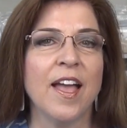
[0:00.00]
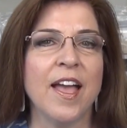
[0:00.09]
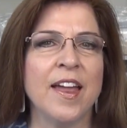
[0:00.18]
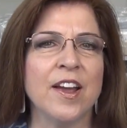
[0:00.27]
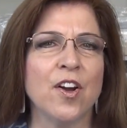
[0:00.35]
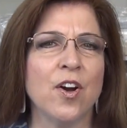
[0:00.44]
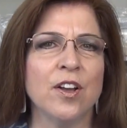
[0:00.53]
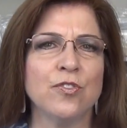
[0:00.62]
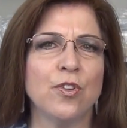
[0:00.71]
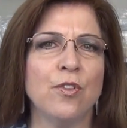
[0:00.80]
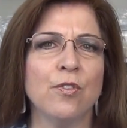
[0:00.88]
and it
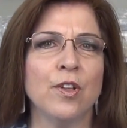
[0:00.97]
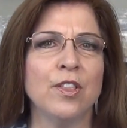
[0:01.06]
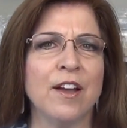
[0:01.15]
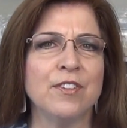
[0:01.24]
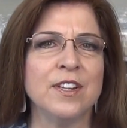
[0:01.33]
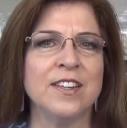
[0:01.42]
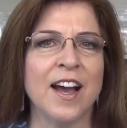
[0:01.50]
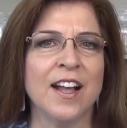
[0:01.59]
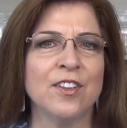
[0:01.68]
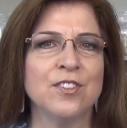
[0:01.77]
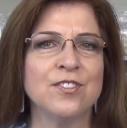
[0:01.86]
cost over
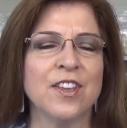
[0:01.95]
$11.